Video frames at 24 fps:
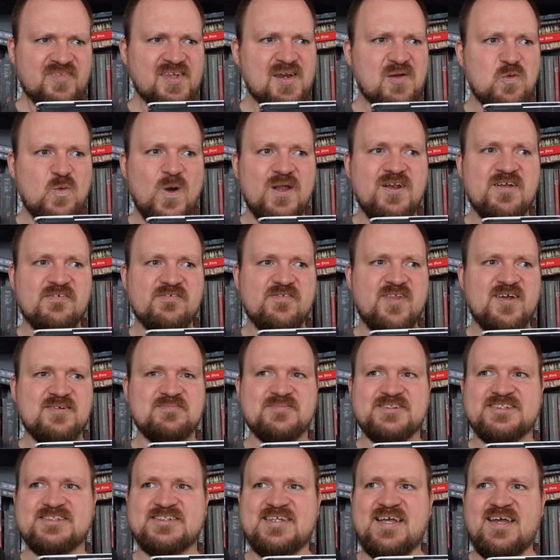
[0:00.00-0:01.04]
one of them
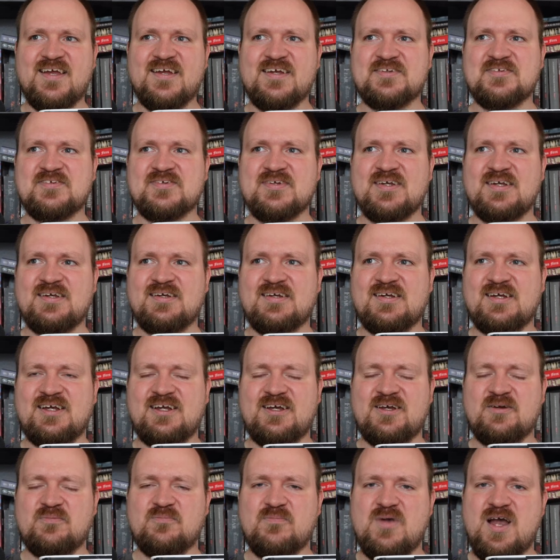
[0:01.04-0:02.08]
said,
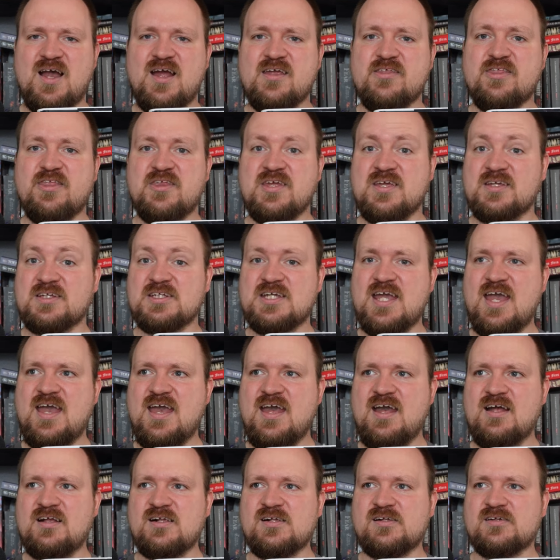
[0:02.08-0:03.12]
I think
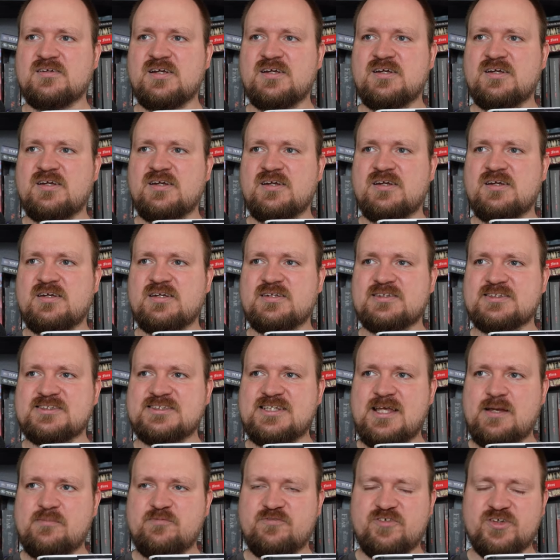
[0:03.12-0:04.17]
hell is
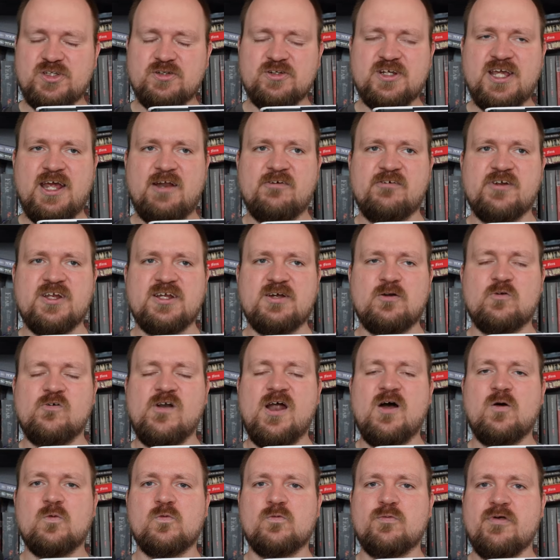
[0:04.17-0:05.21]
something you carry
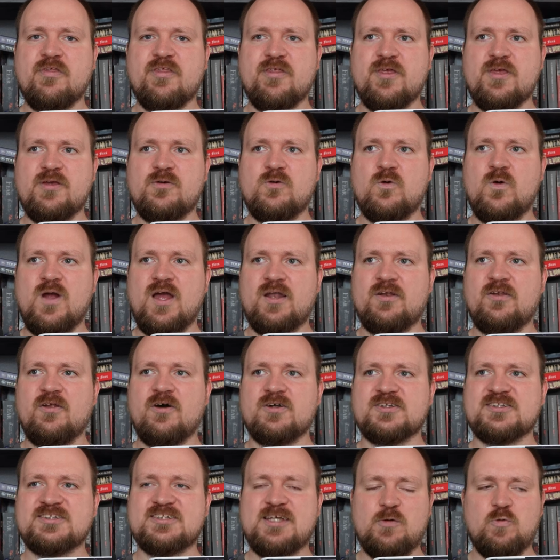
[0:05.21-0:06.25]
around with you and
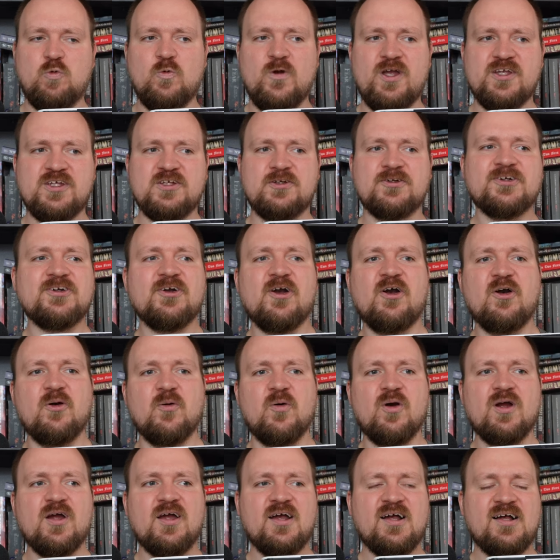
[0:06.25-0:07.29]
not somewhere you
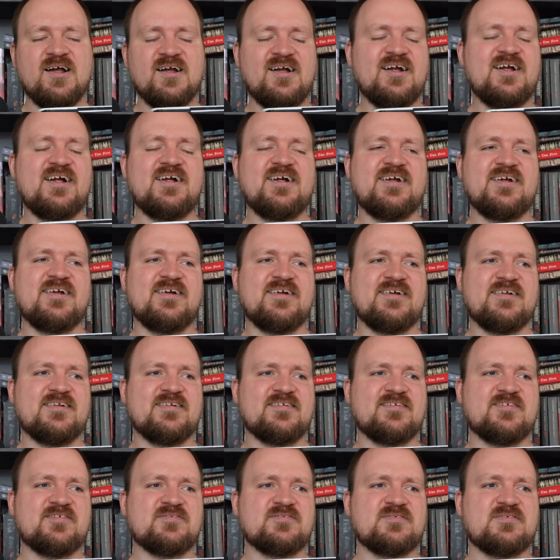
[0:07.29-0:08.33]
go.
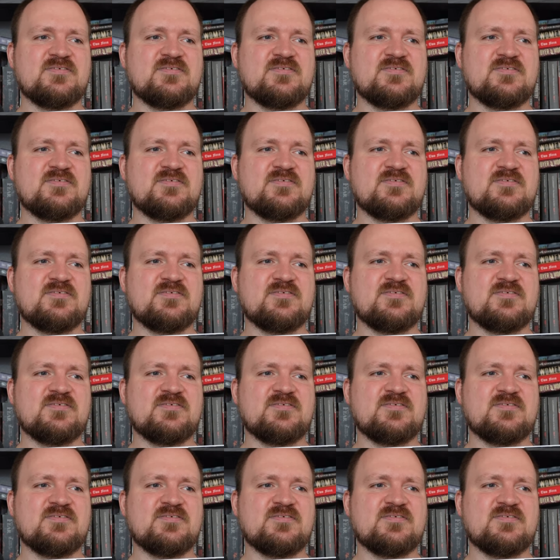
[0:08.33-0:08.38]
And